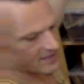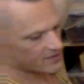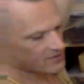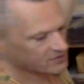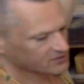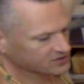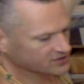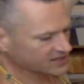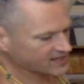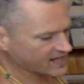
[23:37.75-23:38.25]

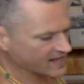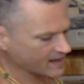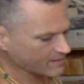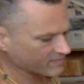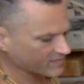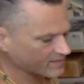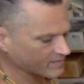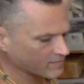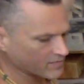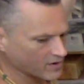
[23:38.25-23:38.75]
usually
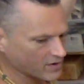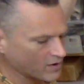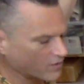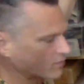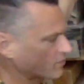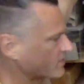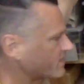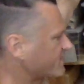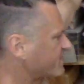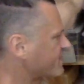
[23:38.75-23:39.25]
kept them
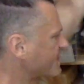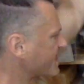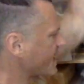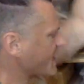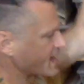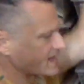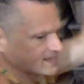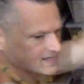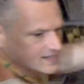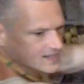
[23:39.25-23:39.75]
with
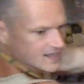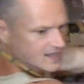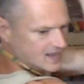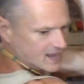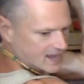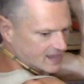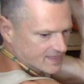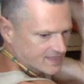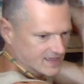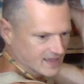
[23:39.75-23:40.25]
that.
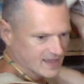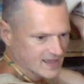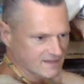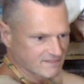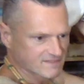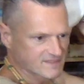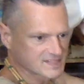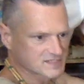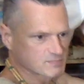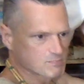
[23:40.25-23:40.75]
I think I
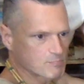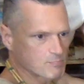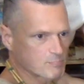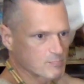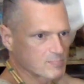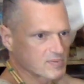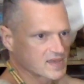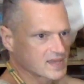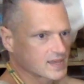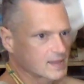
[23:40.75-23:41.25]
had this
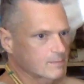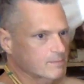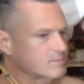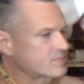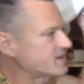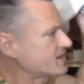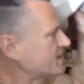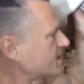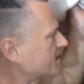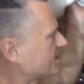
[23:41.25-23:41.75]
big
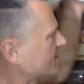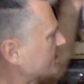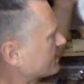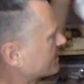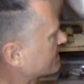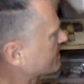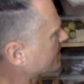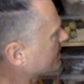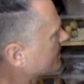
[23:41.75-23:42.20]
bin.